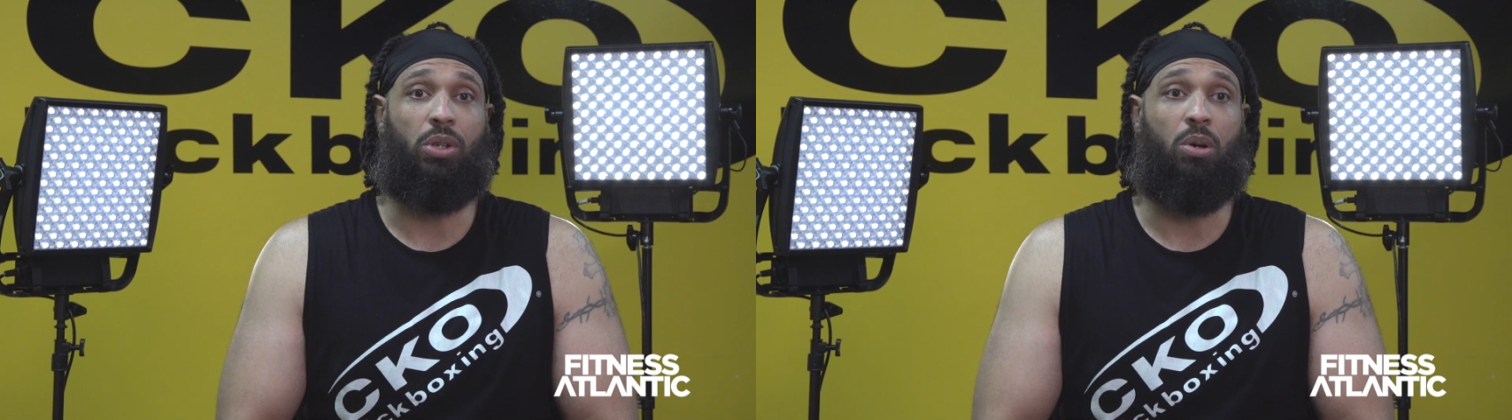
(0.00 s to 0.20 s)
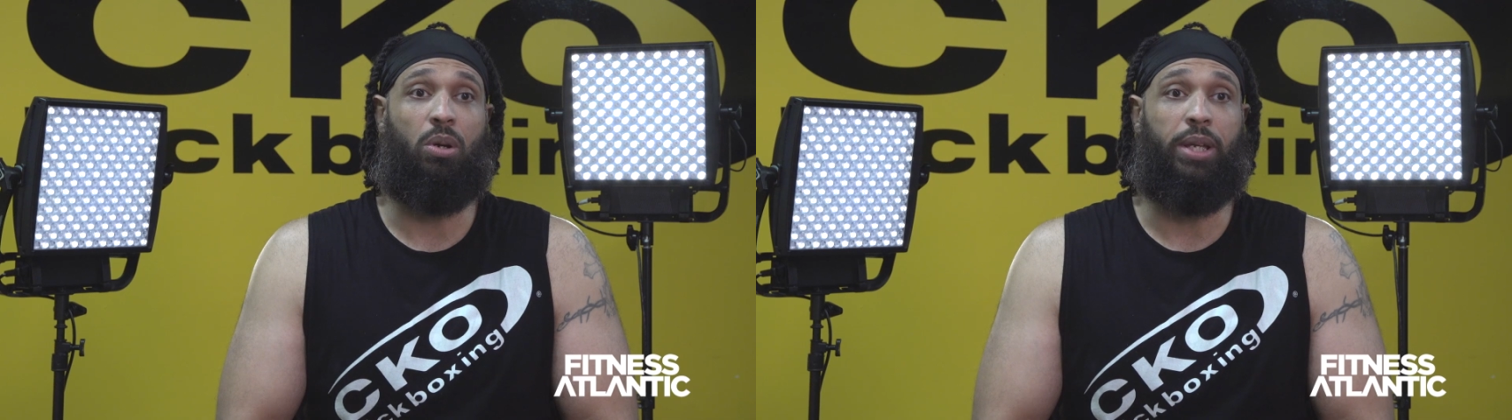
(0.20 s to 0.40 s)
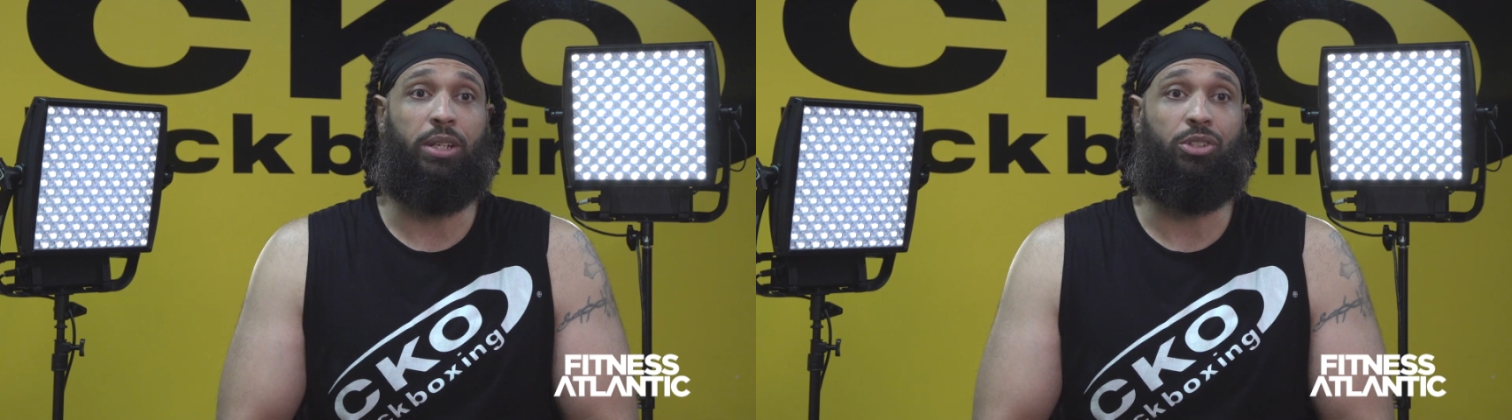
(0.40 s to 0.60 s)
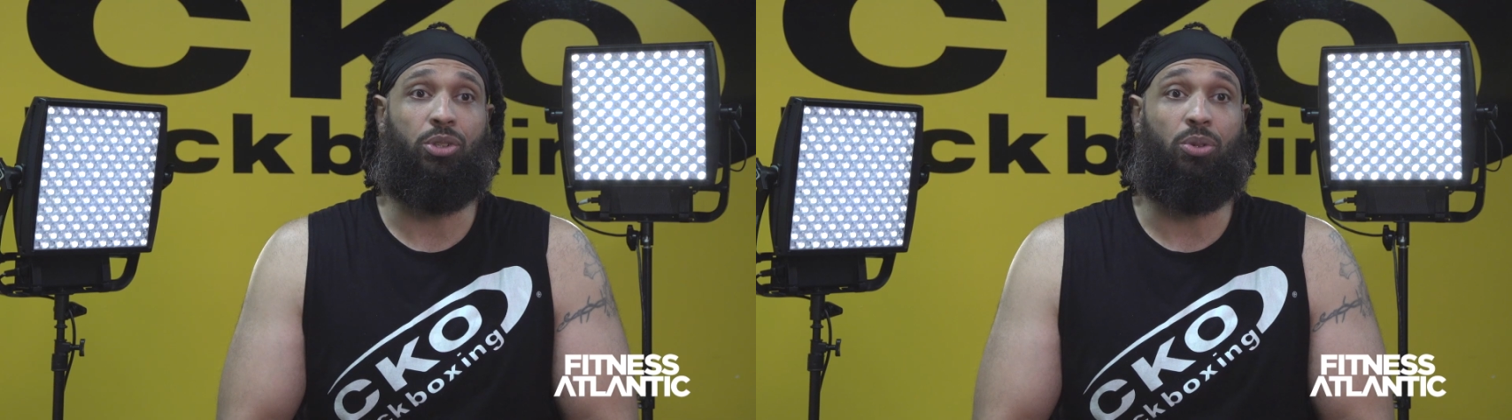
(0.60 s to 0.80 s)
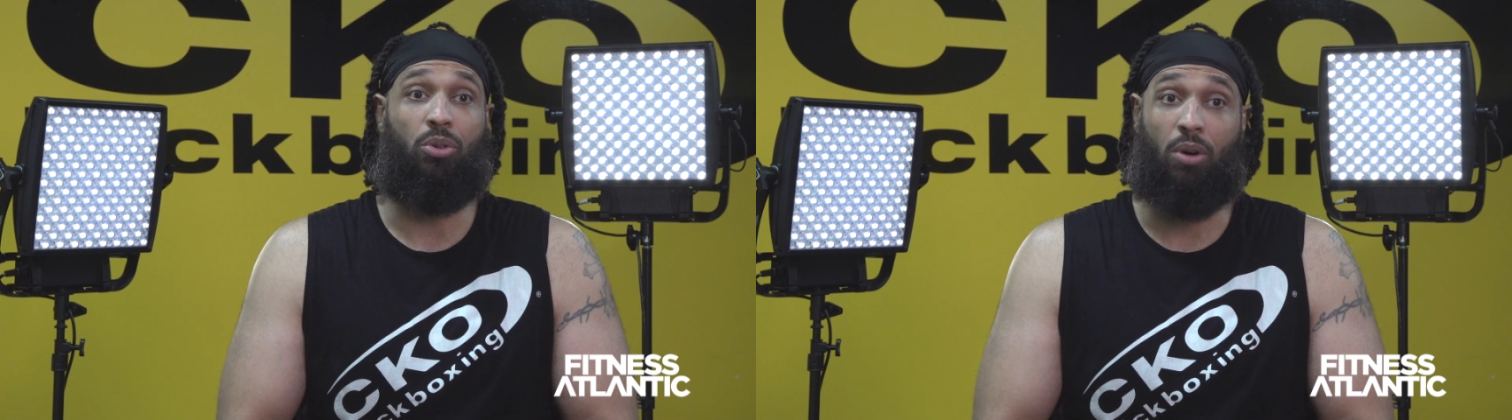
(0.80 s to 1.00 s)
going
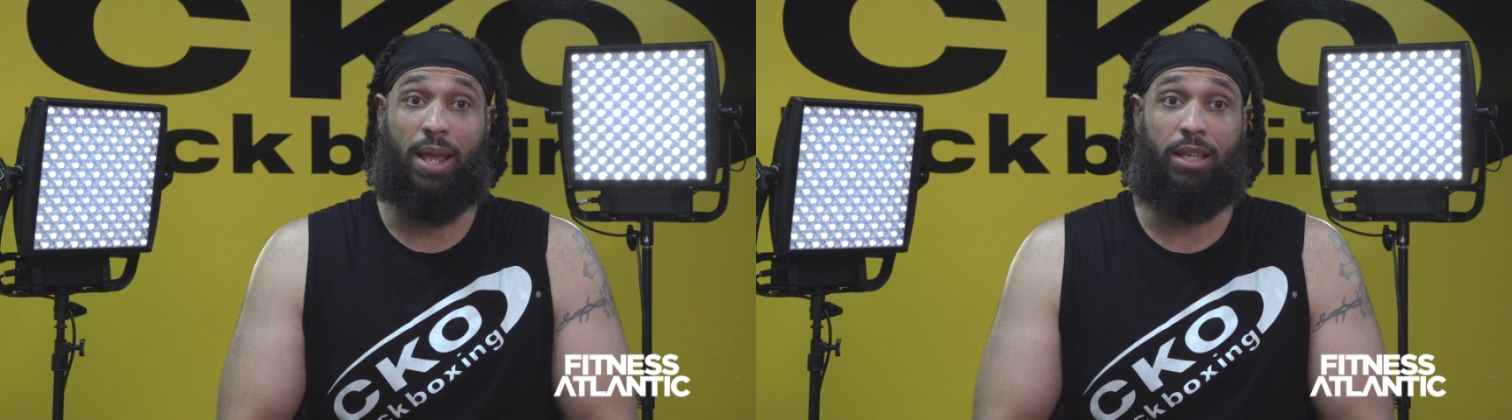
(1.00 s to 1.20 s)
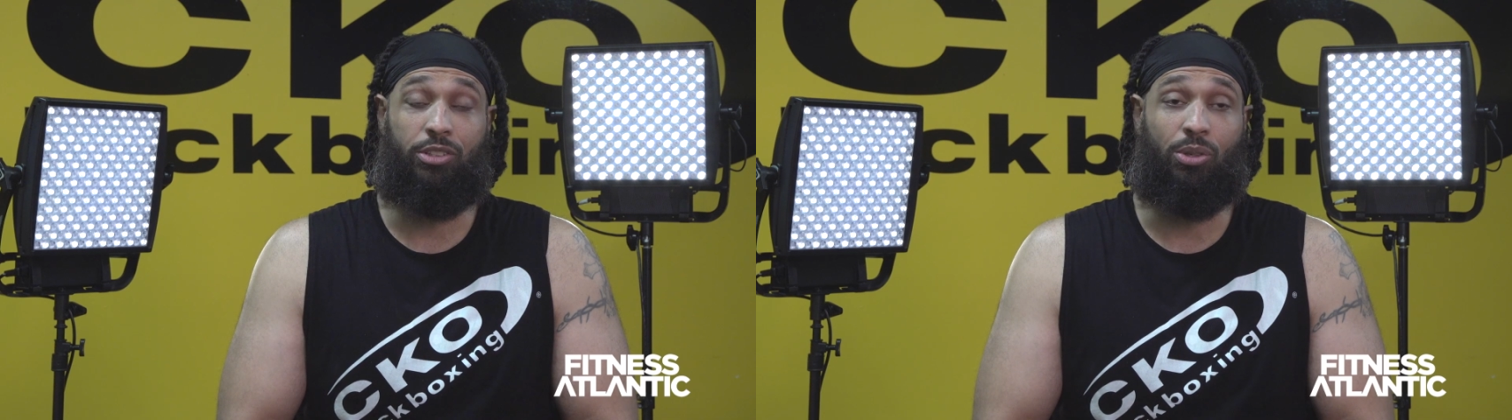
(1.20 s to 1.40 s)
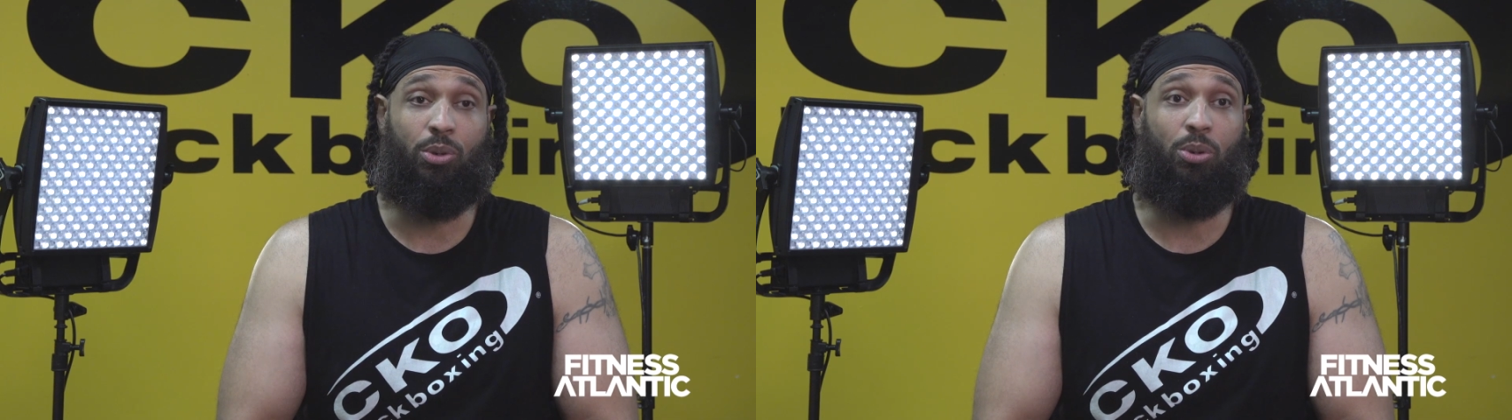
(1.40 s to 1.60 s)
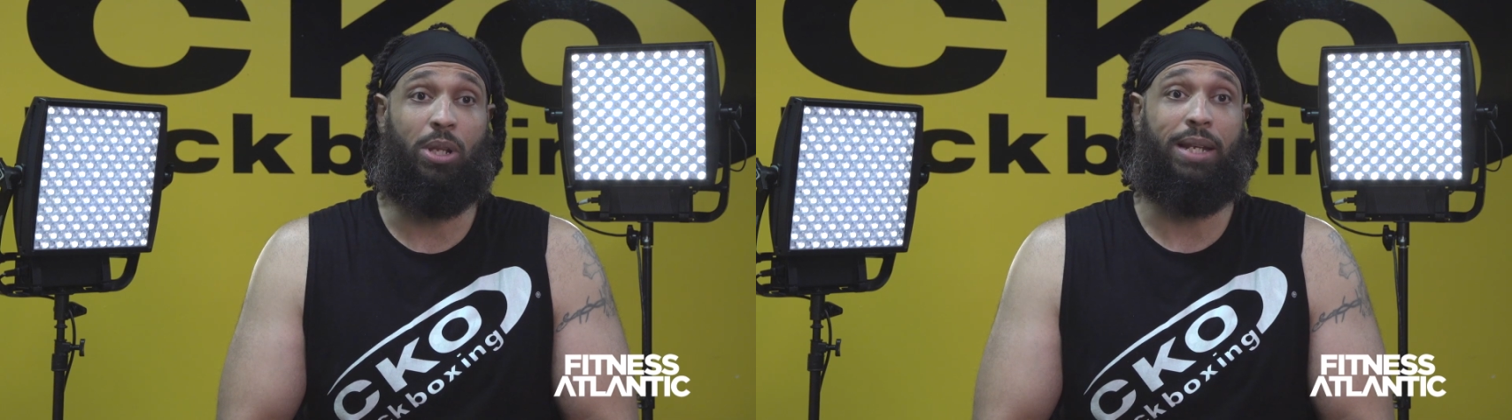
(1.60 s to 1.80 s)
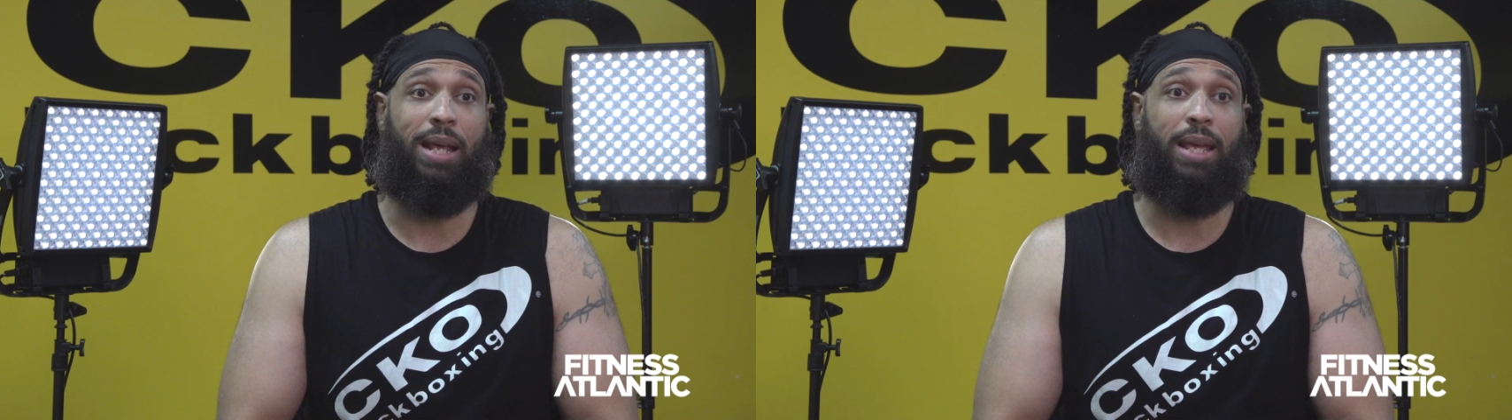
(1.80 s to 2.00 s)
to grad
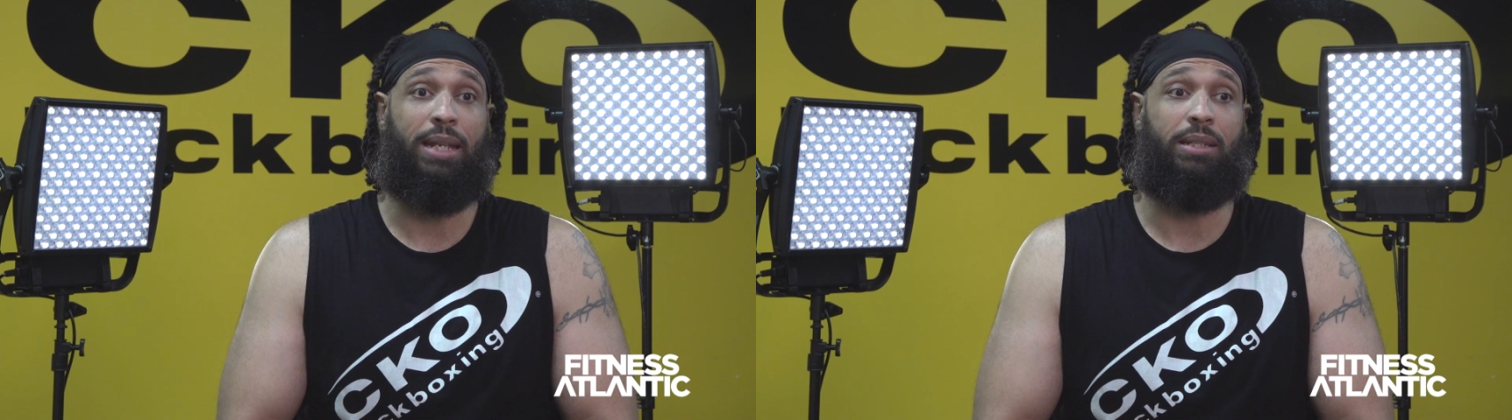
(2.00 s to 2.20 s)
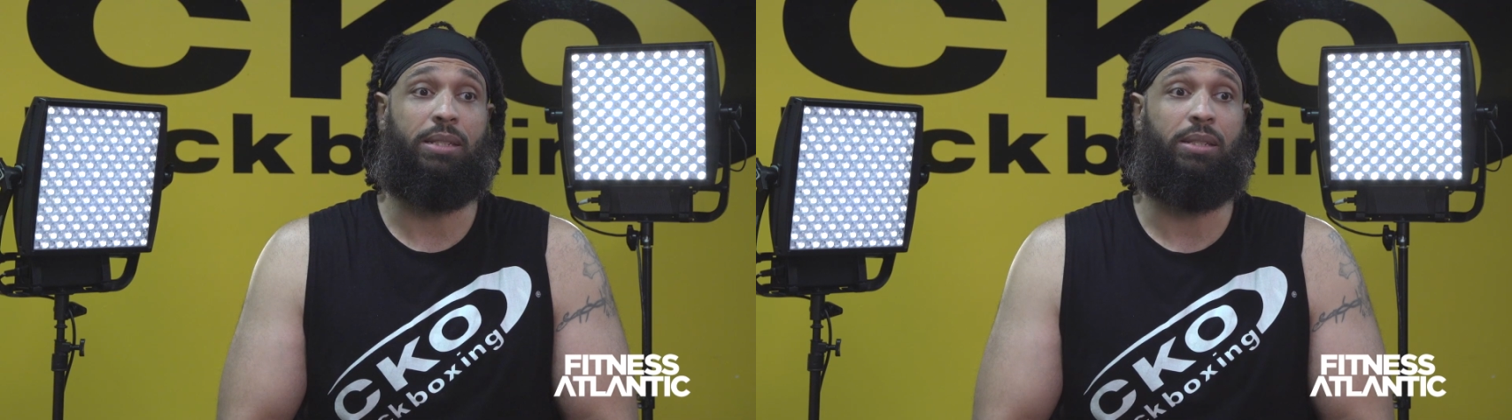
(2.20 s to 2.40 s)
school at night,